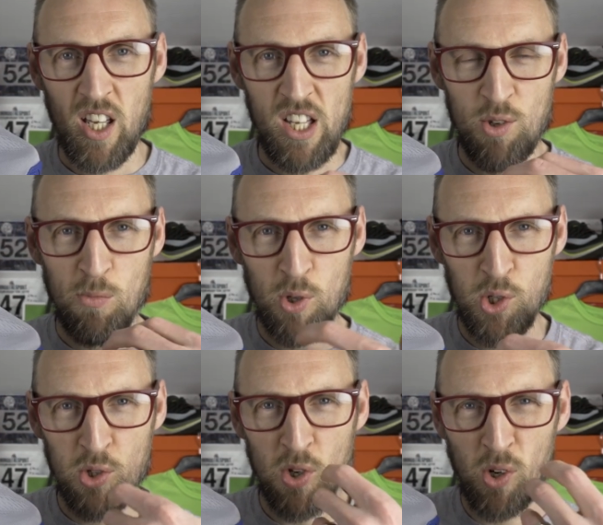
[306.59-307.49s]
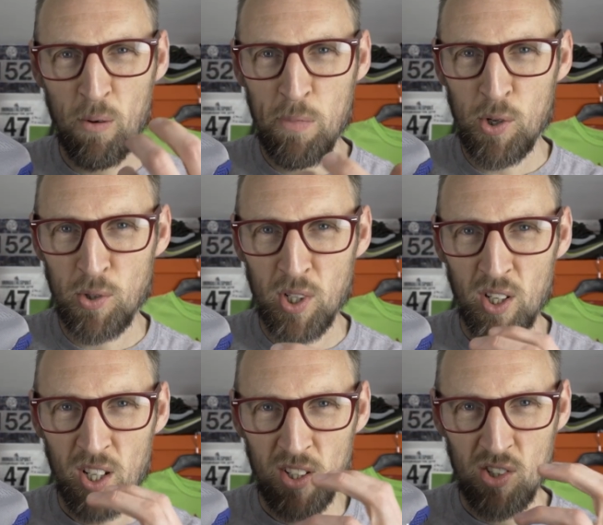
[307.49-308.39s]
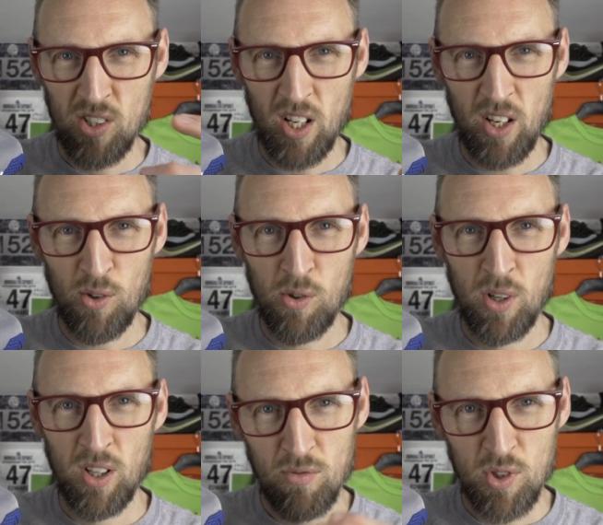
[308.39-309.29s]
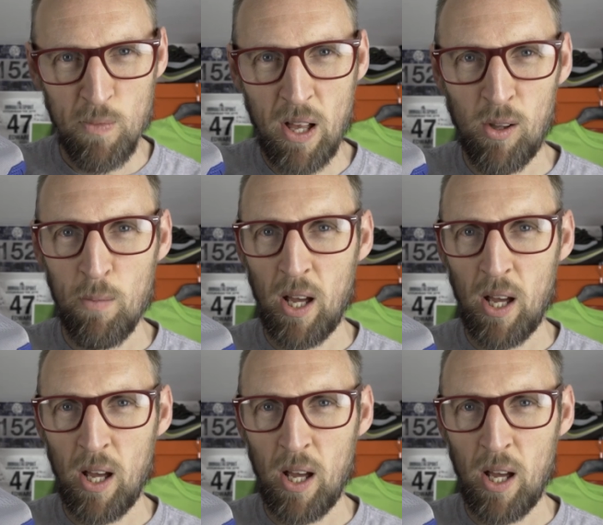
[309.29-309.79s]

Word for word: has a more soccer boot style smell